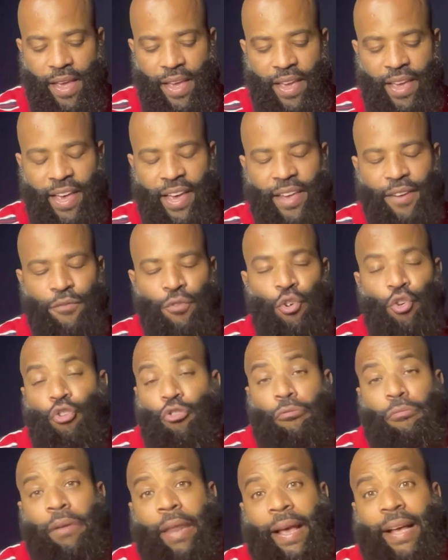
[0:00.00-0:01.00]
And
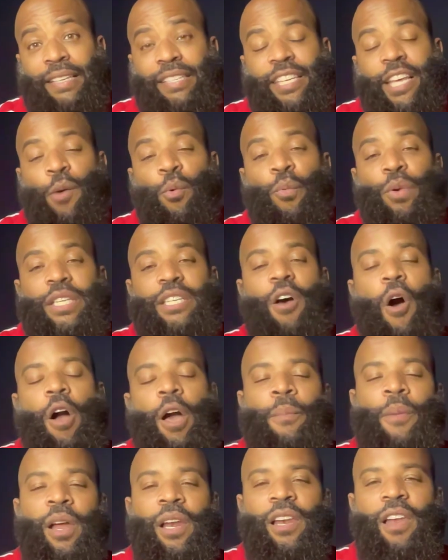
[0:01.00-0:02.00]
like I said, when we
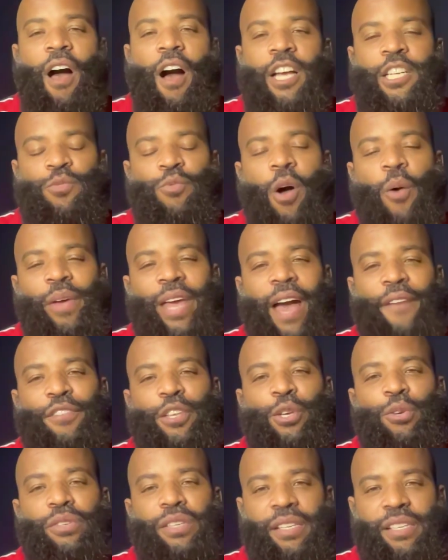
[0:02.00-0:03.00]
talk about Olajuwon, we have
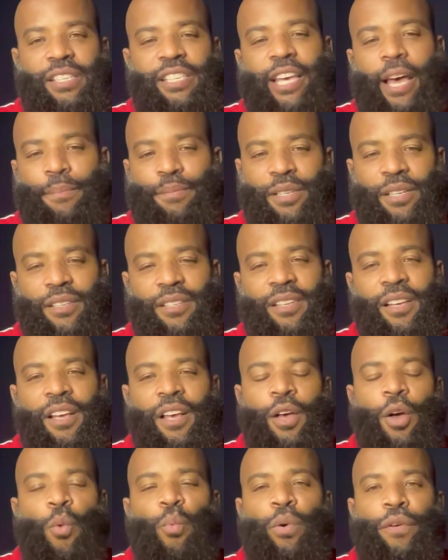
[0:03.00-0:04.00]
to use exceptions.
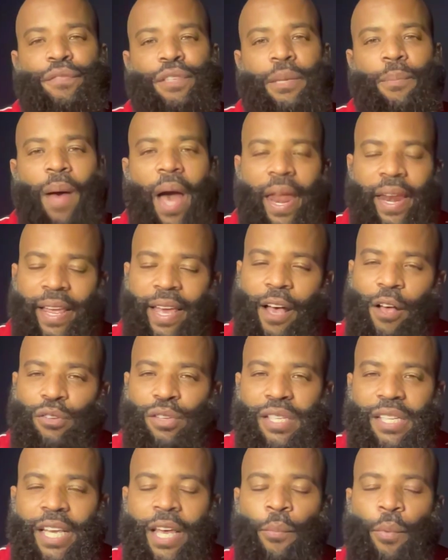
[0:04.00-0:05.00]
With somebody
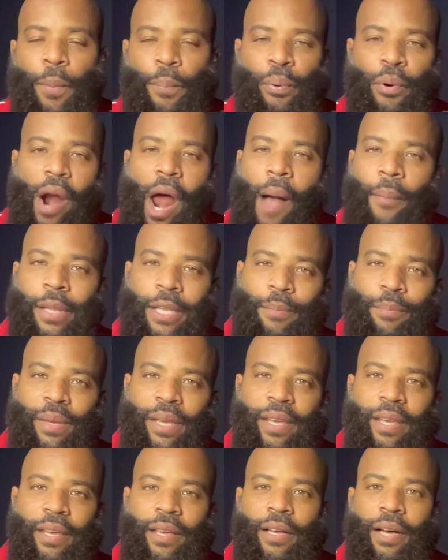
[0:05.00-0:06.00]
else, it will probably
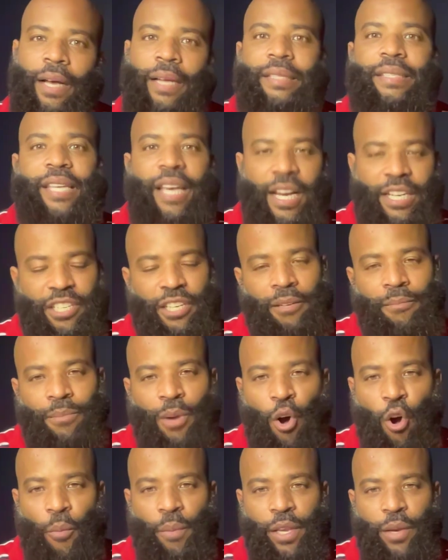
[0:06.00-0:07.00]
be a touching
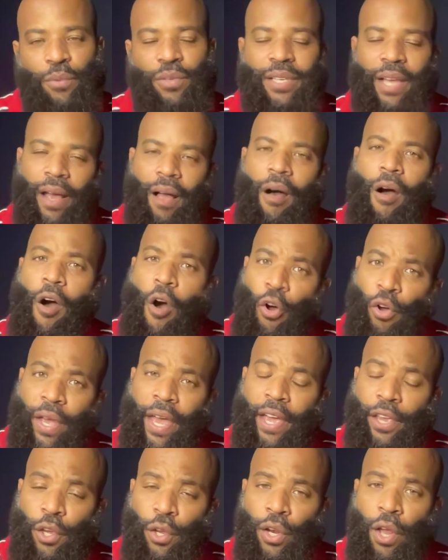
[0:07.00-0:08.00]
moment. You was like, oh,
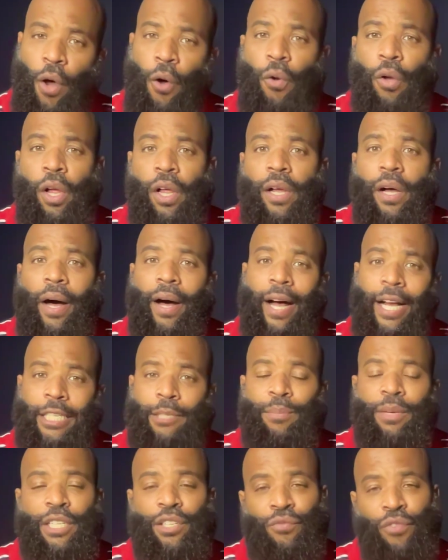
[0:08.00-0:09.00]
okay, a
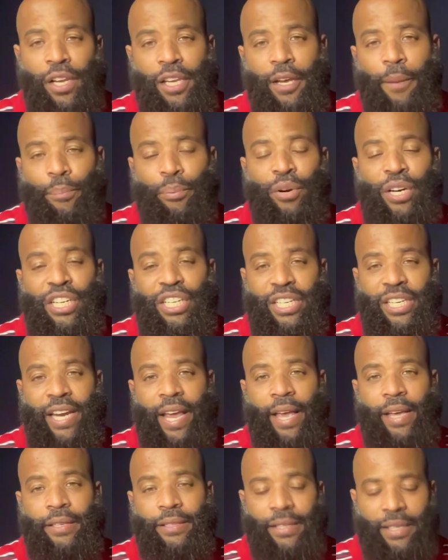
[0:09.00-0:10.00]
husband is really
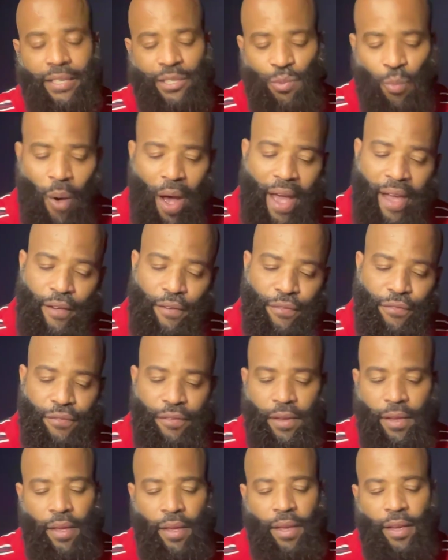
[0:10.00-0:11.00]
appreciating his wife
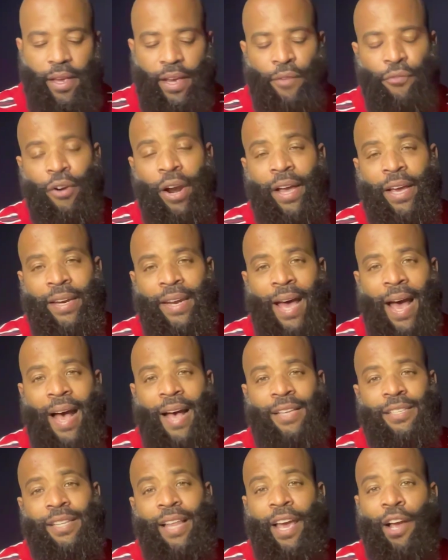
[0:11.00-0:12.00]
and
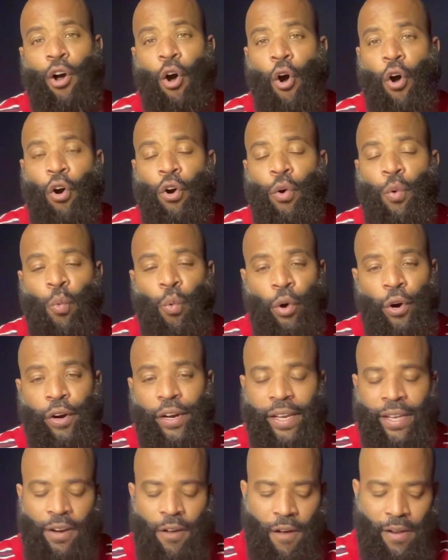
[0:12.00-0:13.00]
recognize like all her
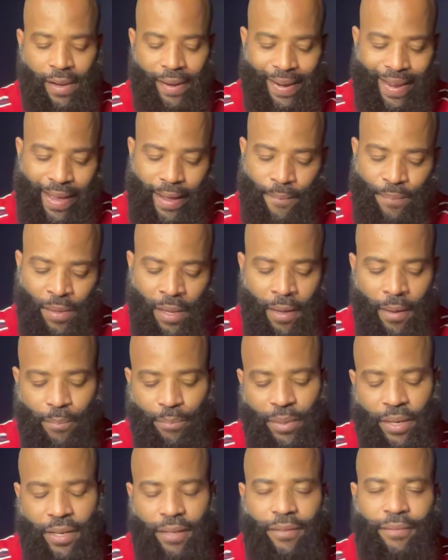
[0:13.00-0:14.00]
work and all of that.
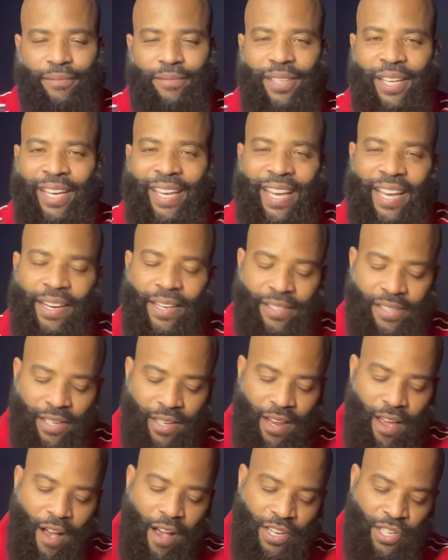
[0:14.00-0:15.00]
But again, it's
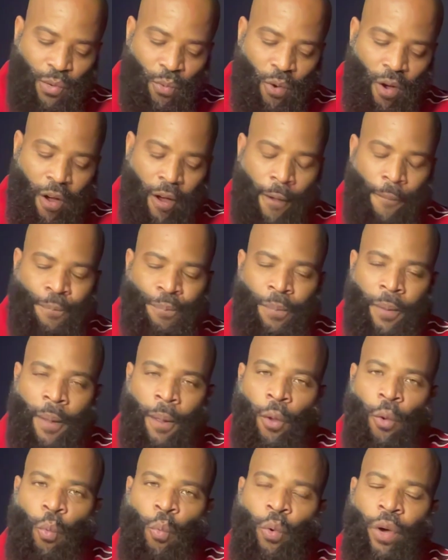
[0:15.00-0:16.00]
Olajuwon.
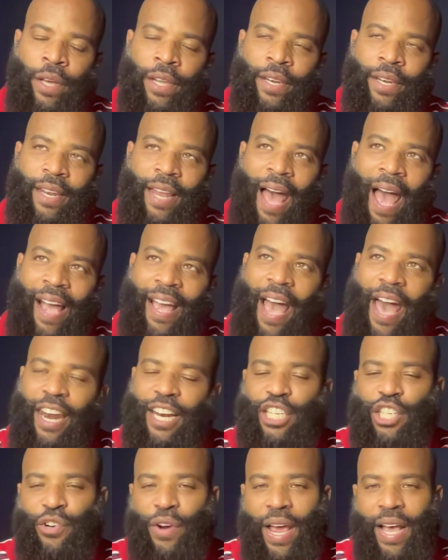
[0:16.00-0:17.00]
When I kind
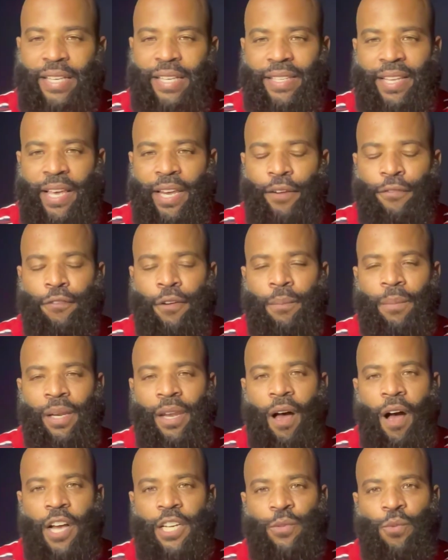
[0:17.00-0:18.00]
of translated from
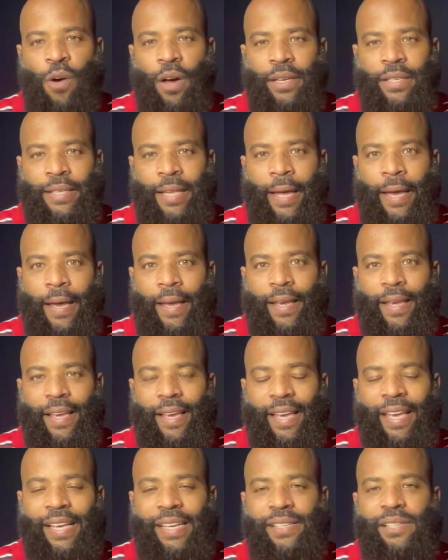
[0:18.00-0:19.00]
Olajuwon, it's like
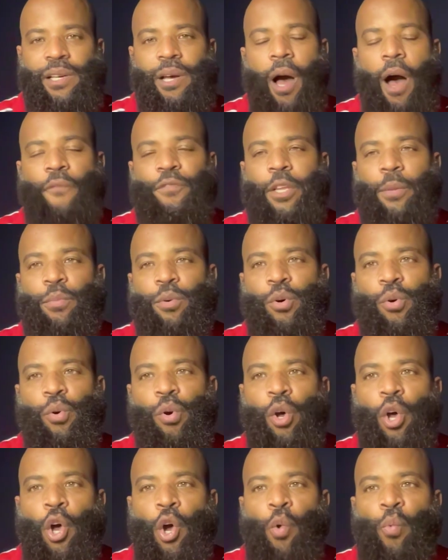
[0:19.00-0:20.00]
he's
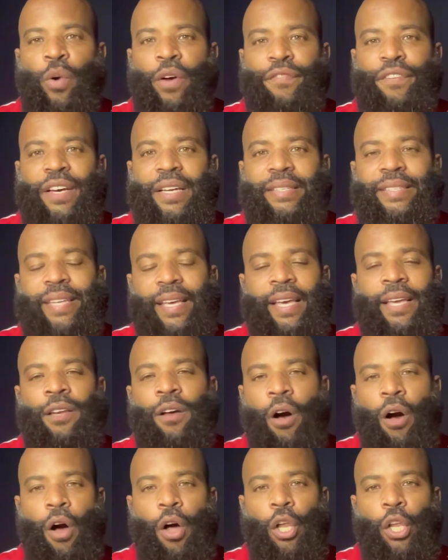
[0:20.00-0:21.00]
comfortable with
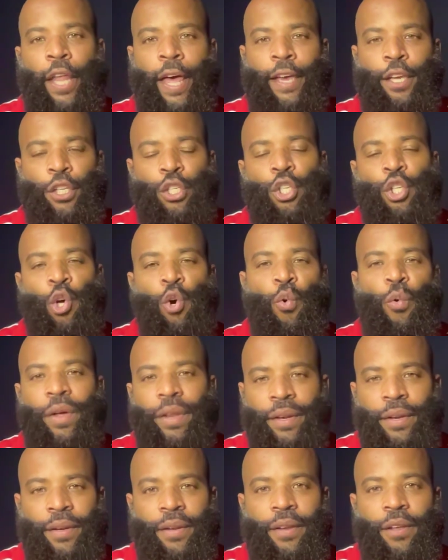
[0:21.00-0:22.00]
Katina like
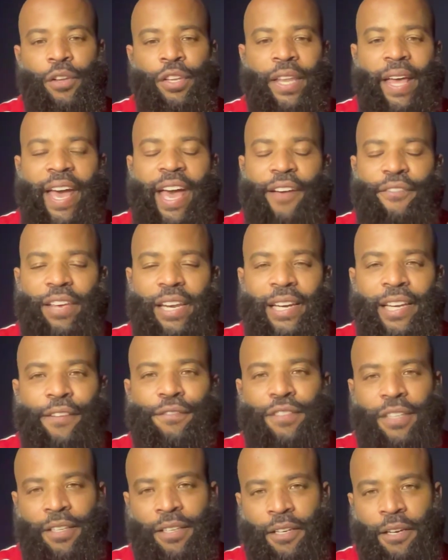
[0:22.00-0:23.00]
doing the heavy
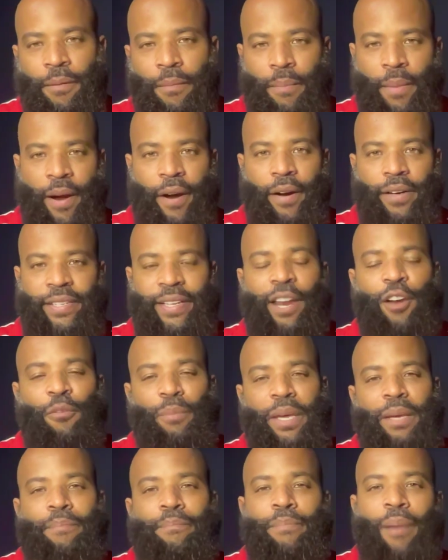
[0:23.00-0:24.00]
lifting in the marriage. And I don't
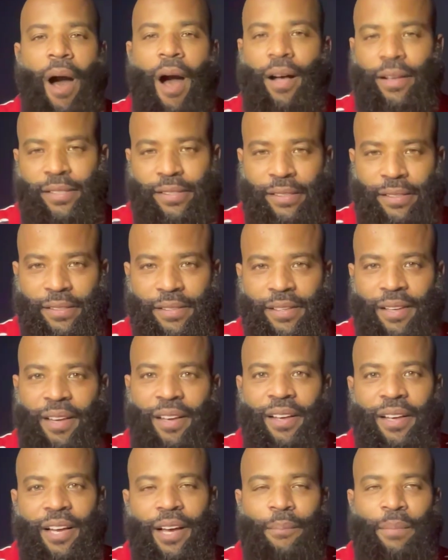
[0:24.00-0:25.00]
mean boxes.
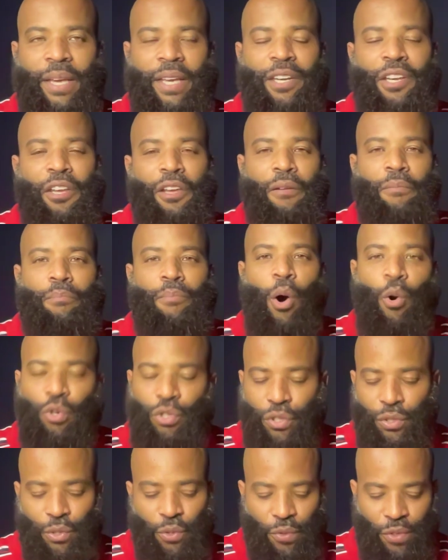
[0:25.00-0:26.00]
I mean the
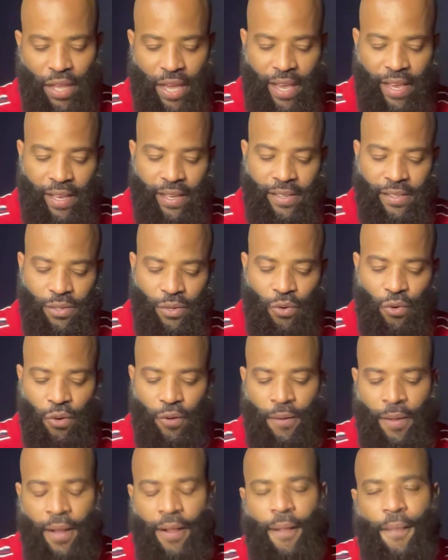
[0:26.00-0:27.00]
emotional things
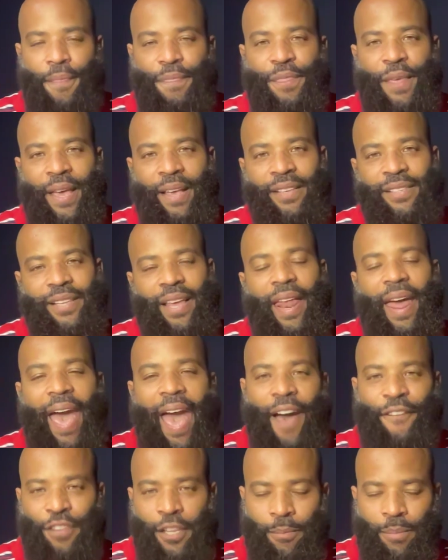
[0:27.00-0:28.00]
or things that
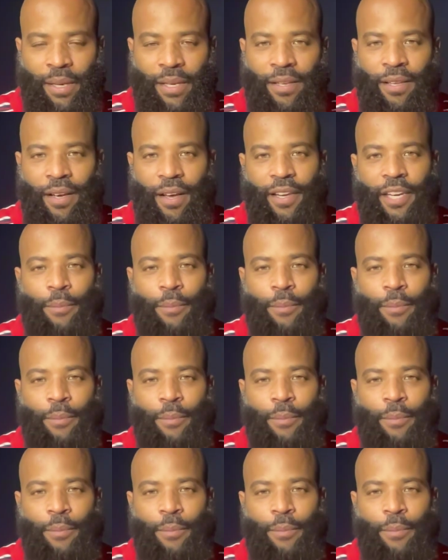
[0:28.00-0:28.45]
have to be done.